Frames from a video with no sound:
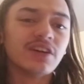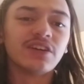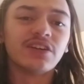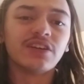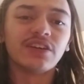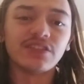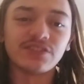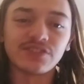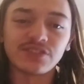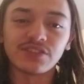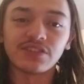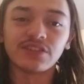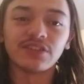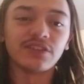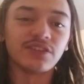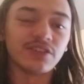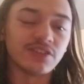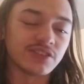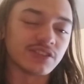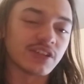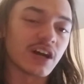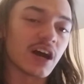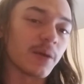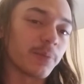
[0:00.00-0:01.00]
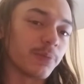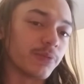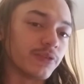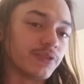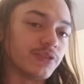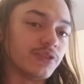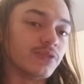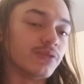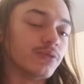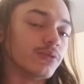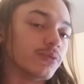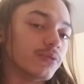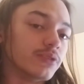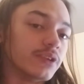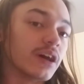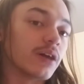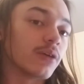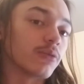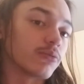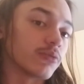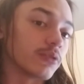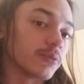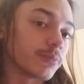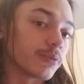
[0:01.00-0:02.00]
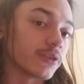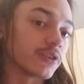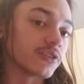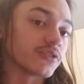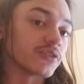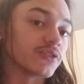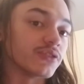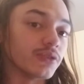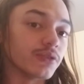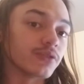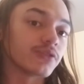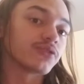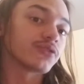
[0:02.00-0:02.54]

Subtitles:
instantly stop when you down one person.